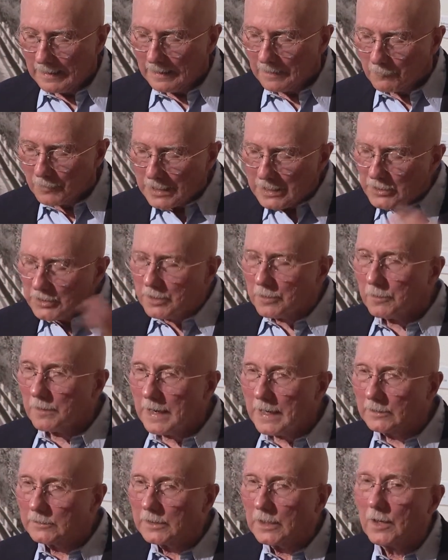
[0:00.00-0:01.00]
region
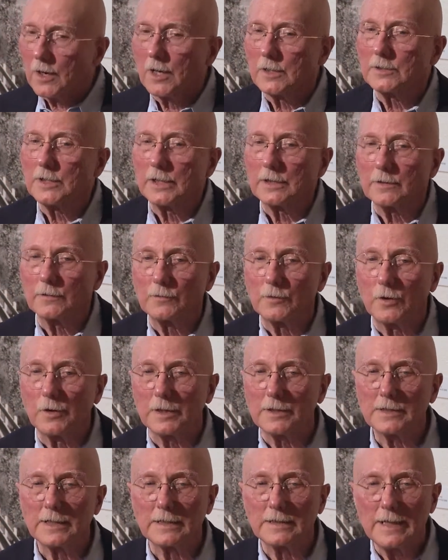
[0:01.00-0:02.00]
around the Arctic, of
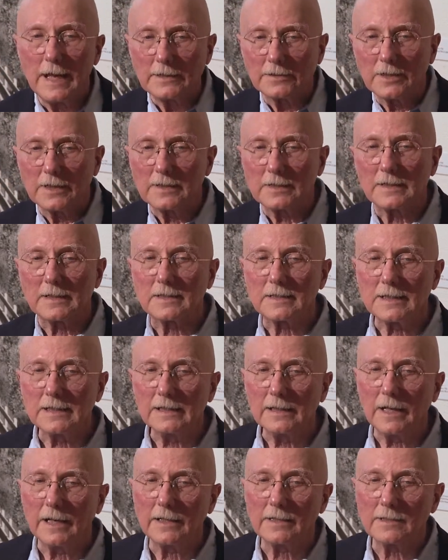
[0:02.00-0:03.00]
course, is not just the
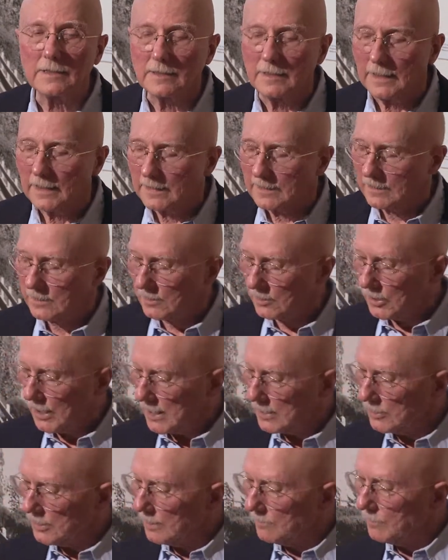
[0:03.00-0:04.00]
sea ice that is
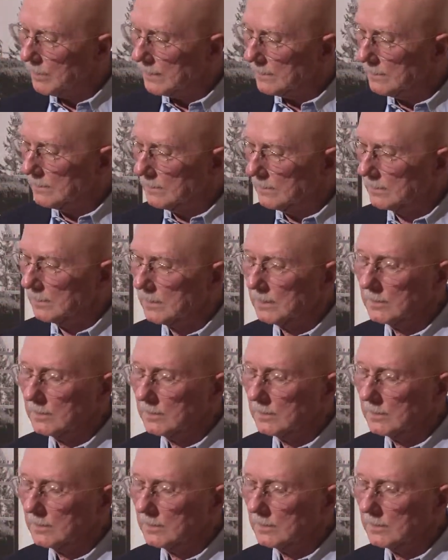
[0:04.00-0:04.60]
changing, but the